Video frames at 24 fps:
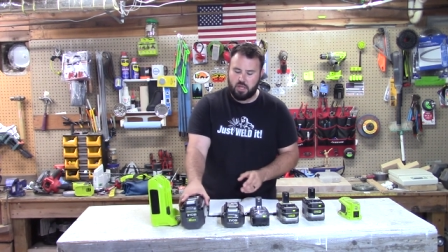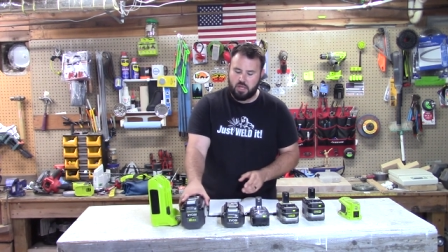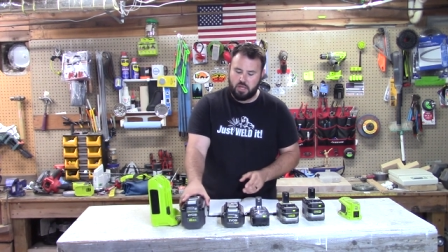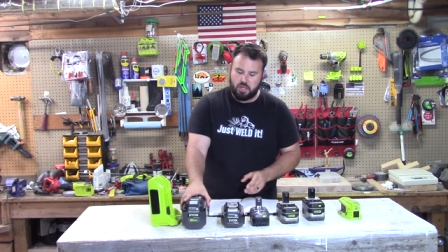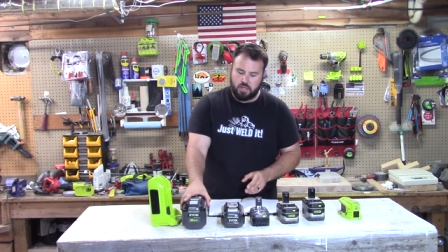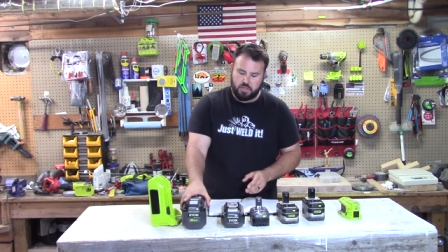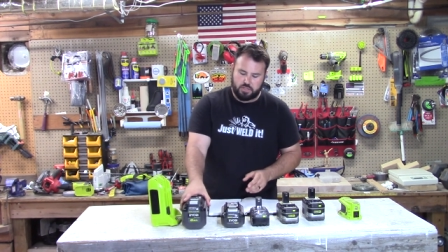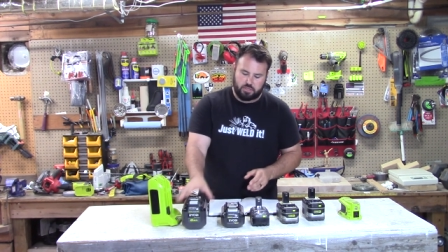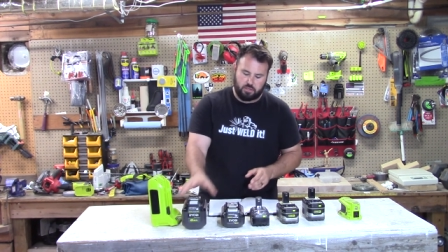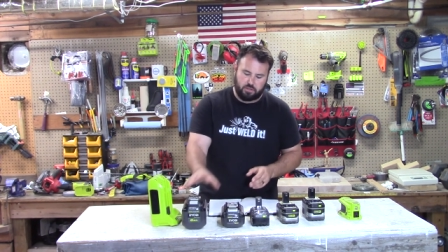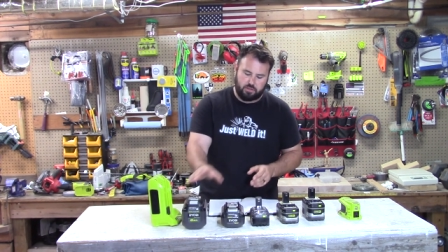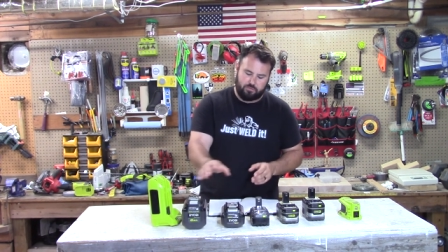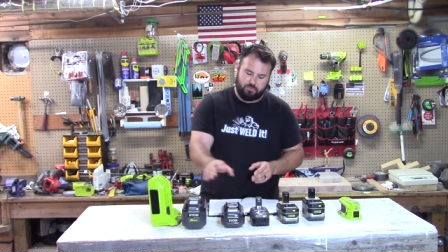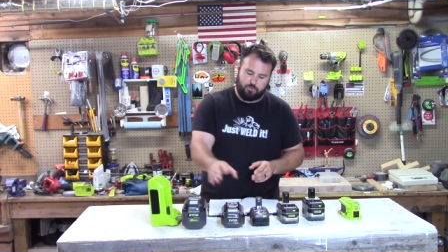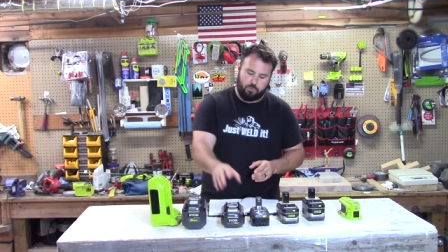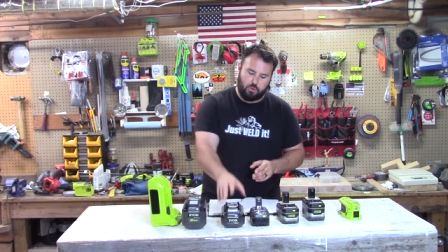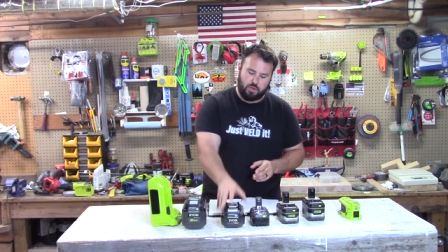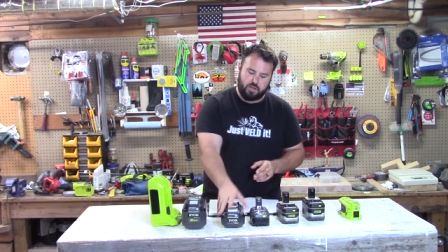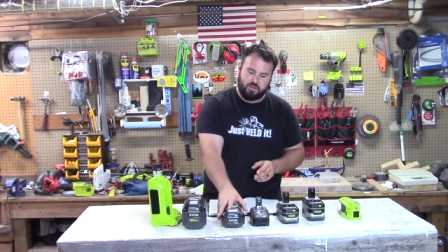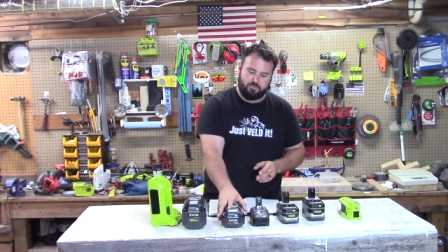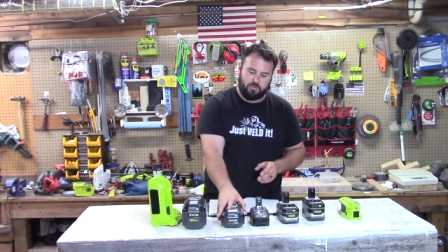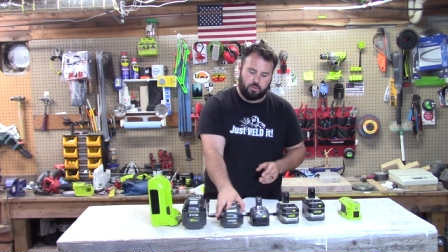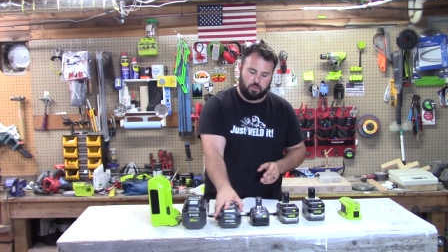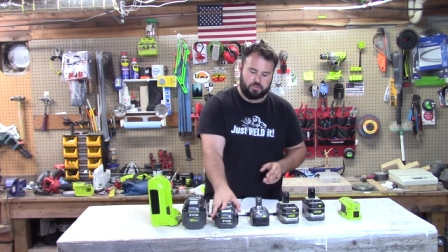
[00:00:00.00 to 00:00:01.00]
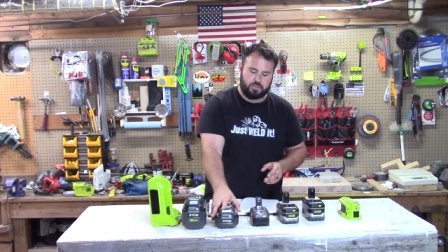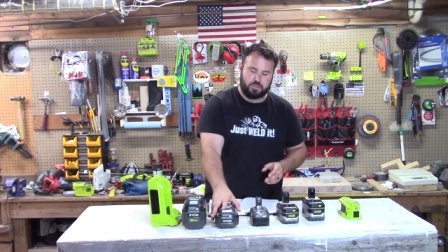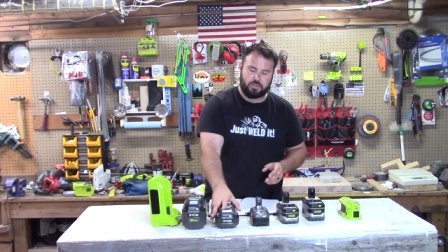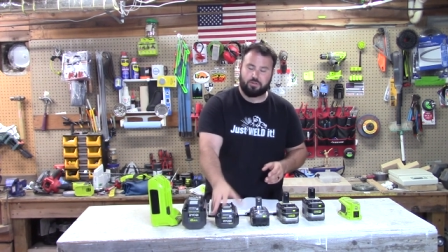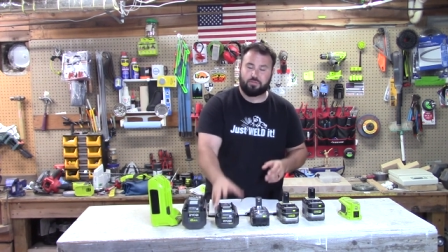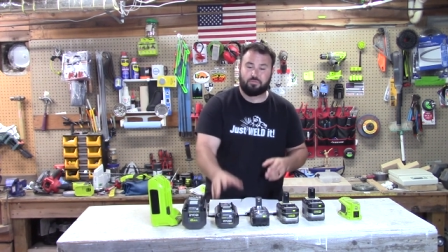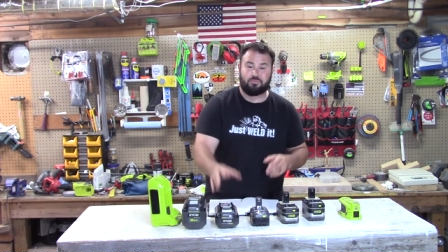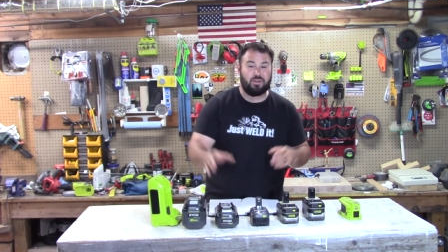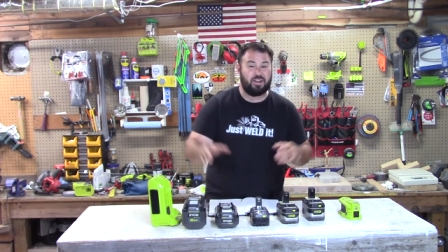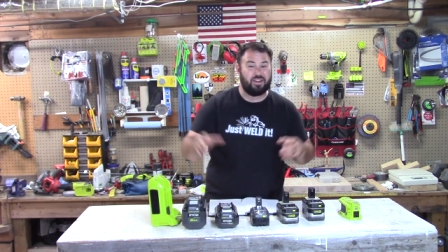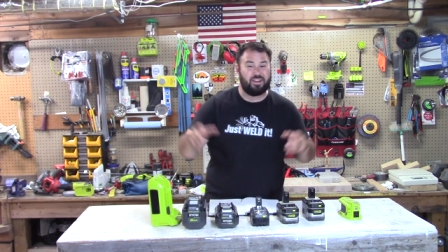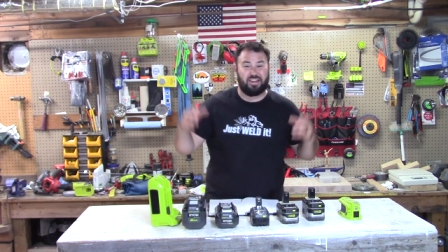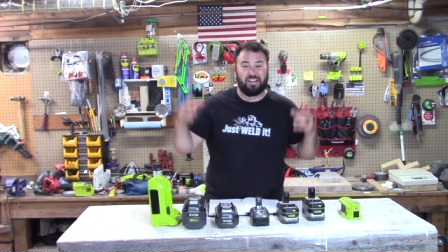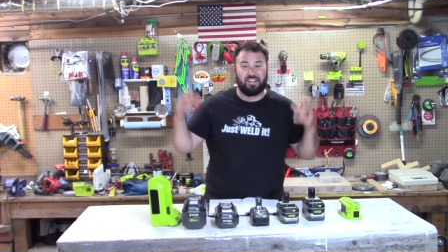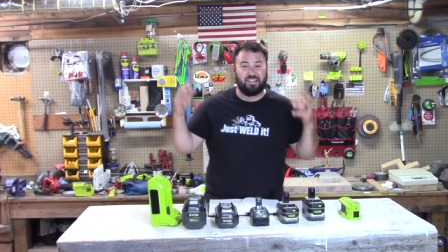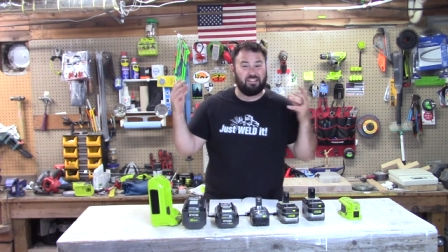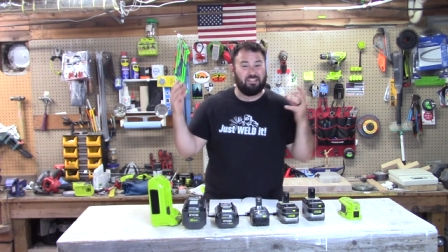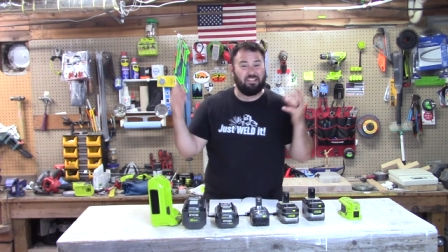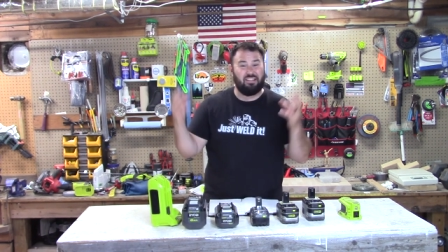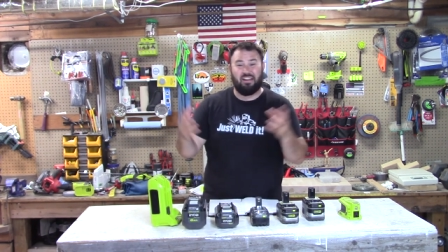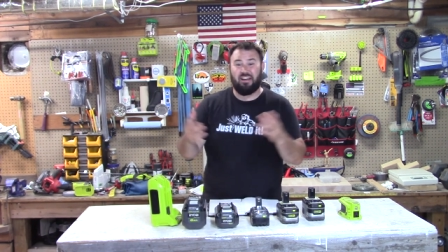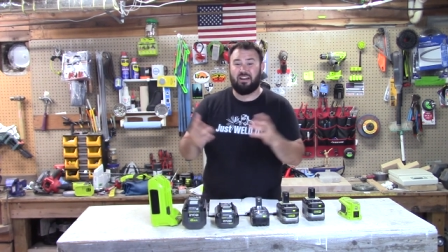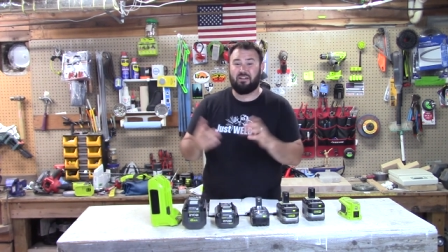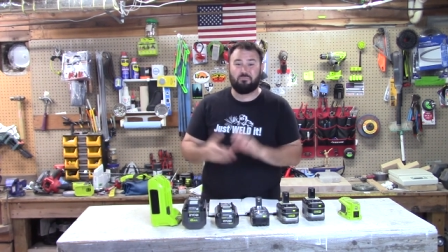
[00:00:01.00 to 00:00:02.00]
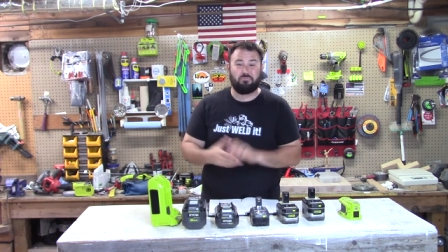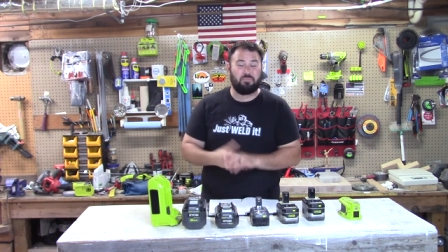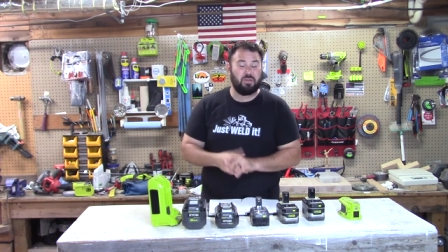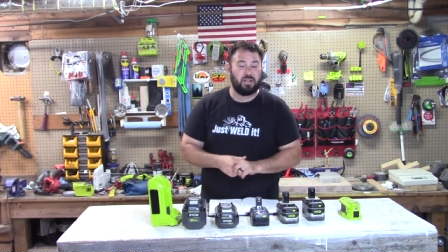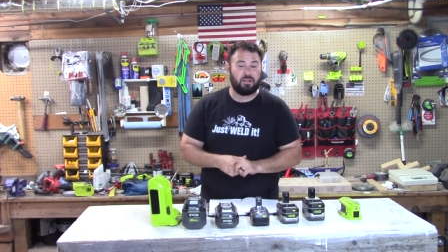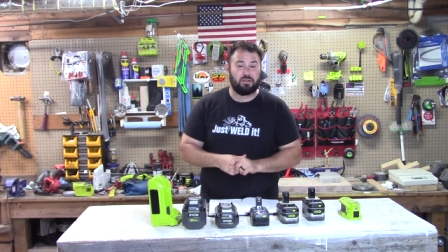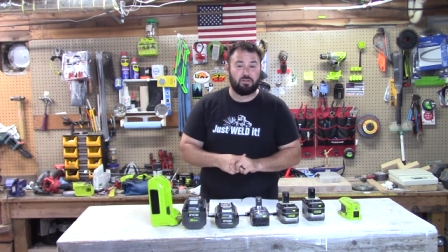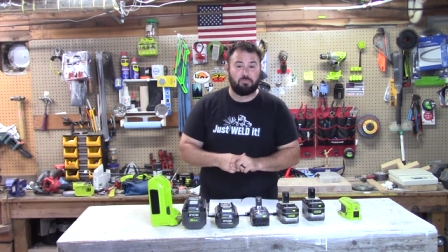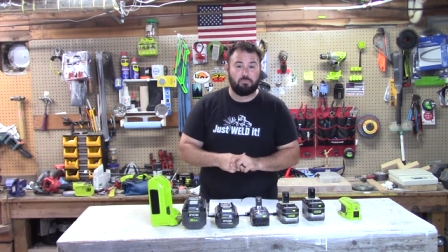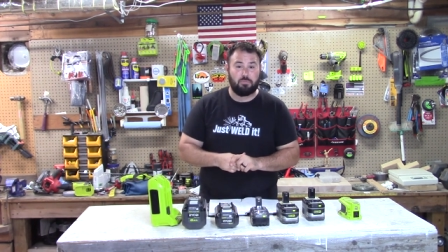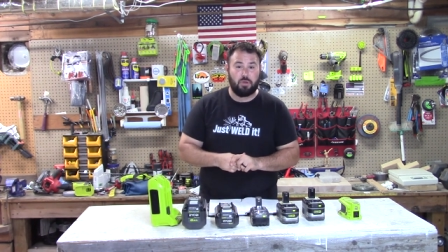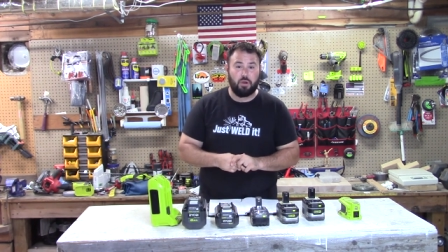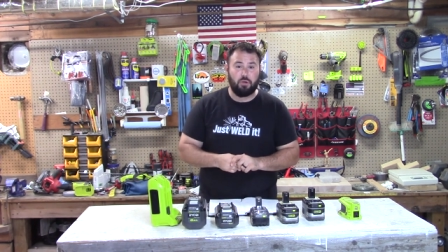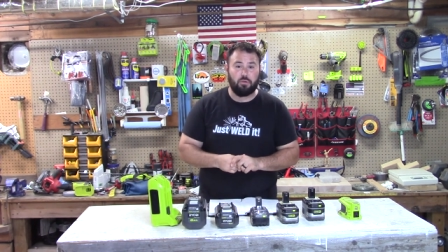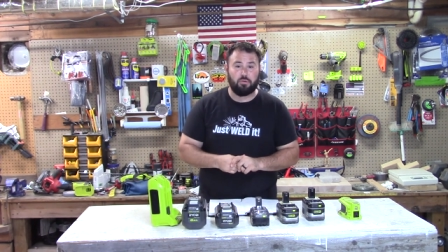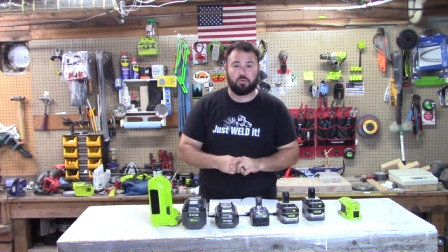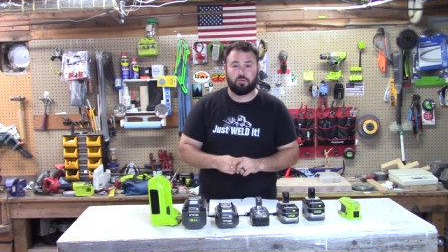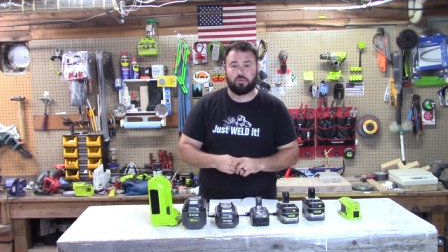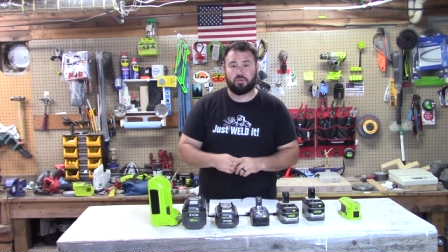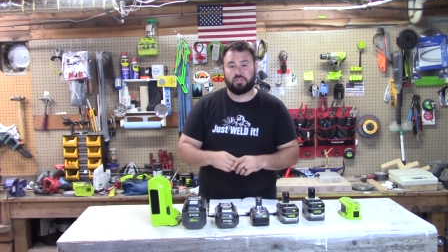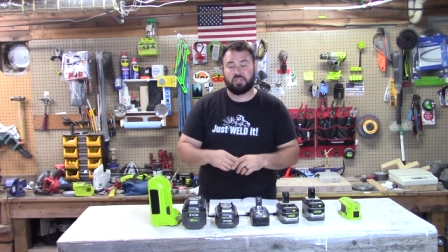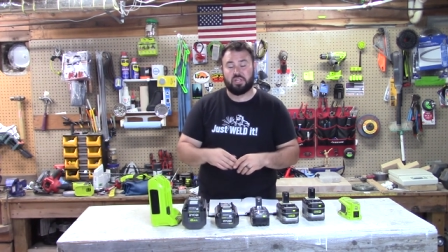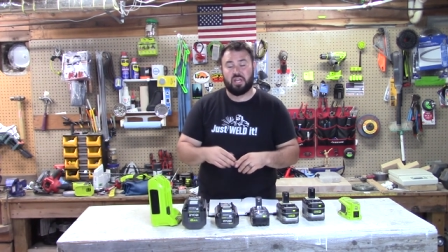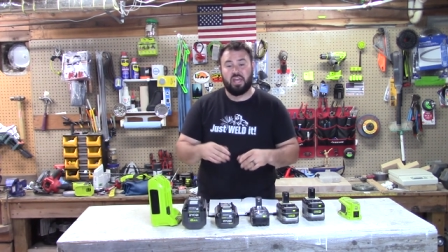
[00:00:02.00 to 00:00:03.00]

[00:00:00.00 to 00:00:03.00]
So the forty volt's going to run a lot bigger motors.